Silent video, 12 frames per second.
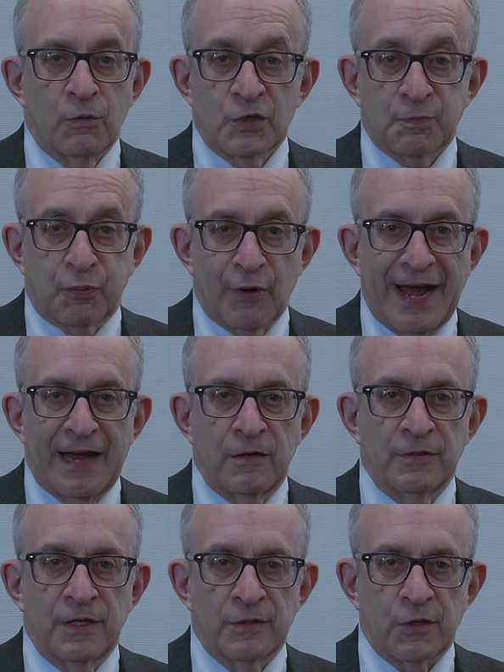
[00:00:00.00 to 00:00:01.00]
was
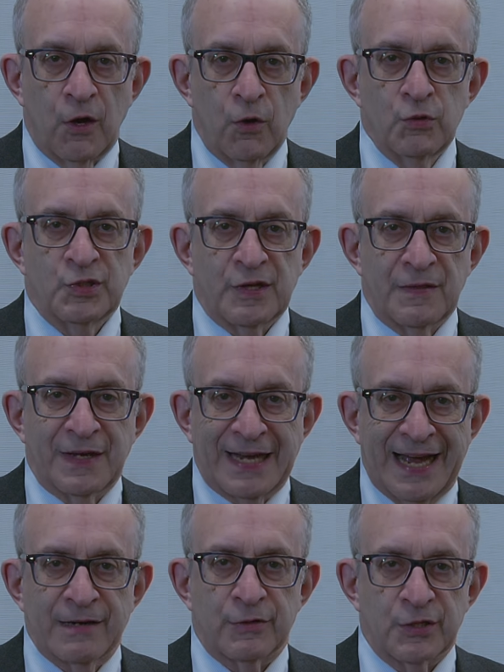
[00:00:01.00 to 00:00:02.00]
proud to host the
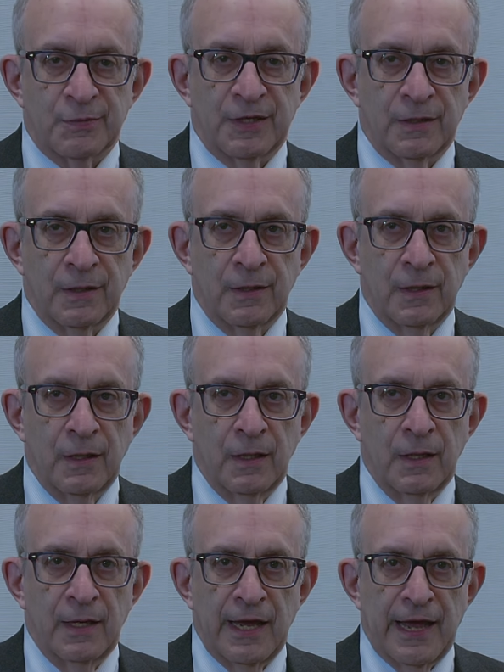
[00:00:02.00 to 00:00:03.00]
congressman
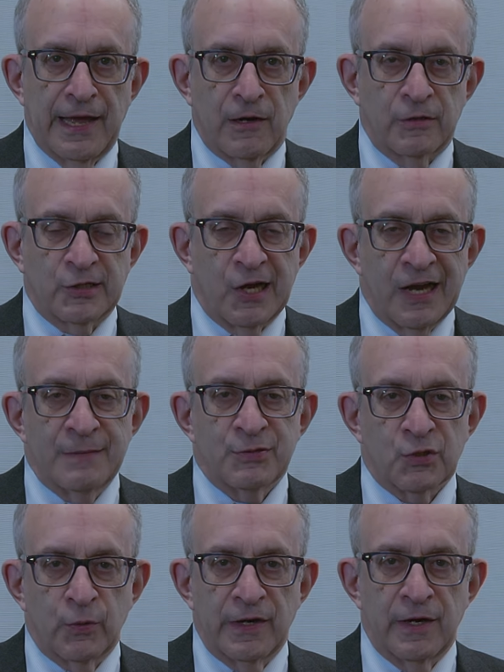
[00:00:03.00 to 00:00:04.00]
at our Times
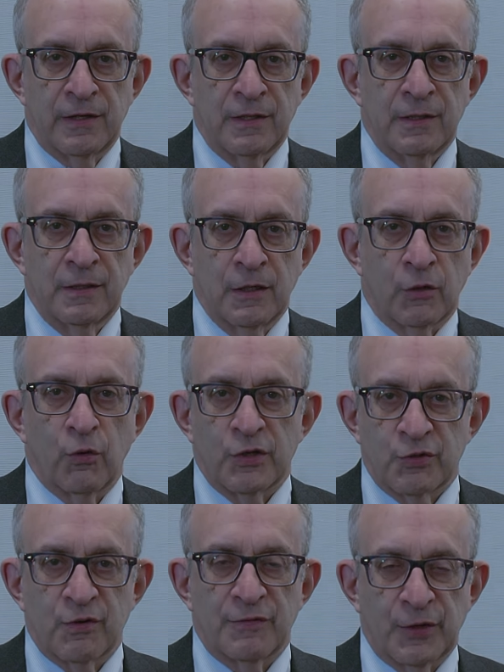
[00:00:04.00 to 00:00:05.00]
Square
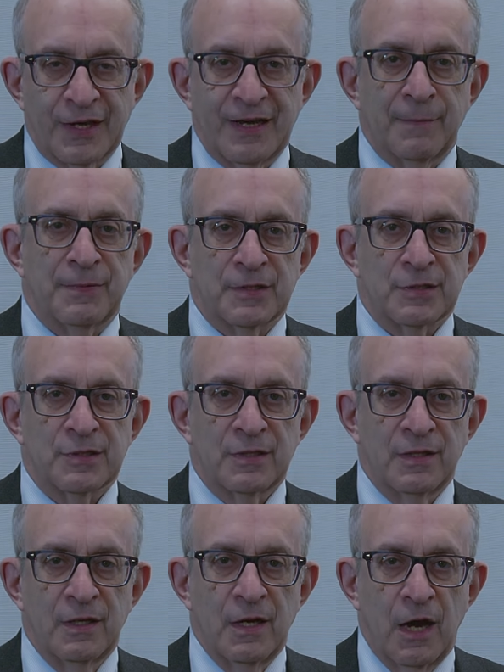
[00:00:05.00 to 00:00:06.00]
Cross River campus
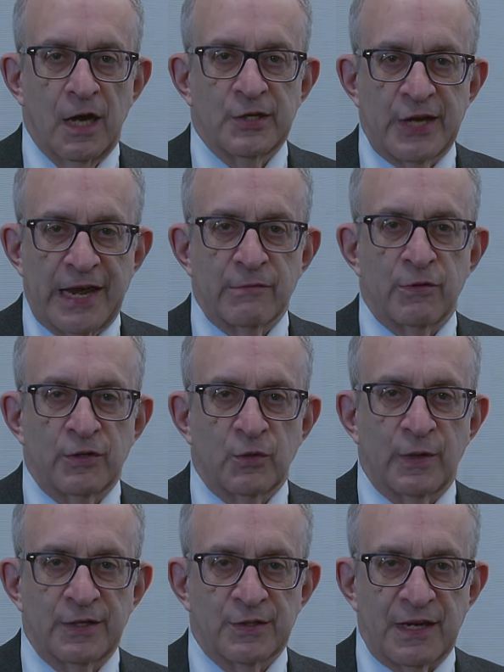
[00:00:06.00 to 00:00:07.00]
on January
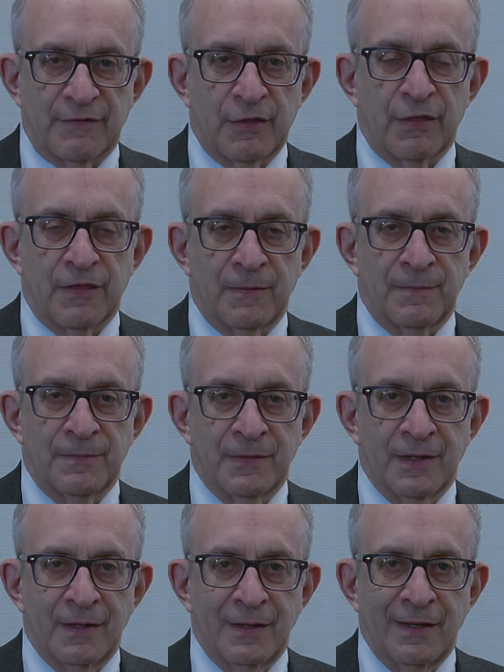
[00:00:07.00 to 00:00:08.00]
27th.
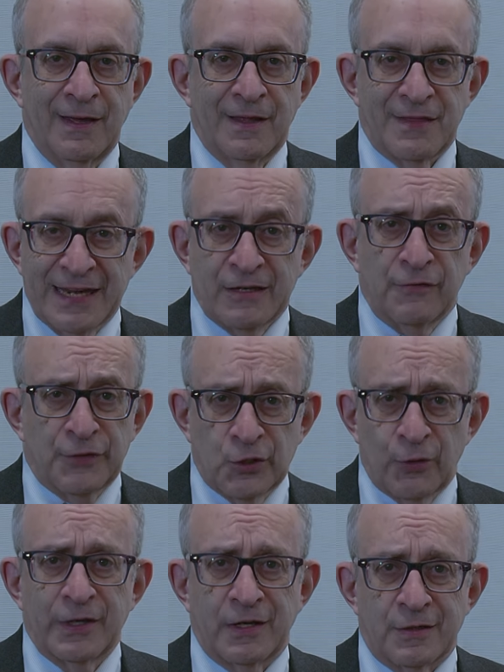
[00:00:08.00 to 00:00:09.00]
Thank you for
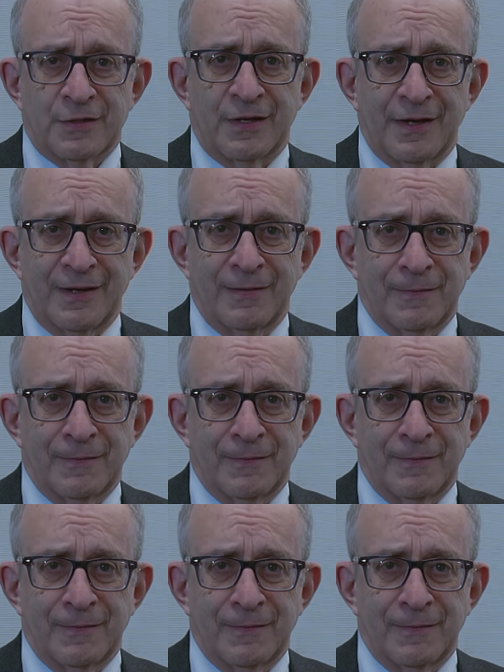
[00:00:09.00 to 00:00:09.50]
joining us today.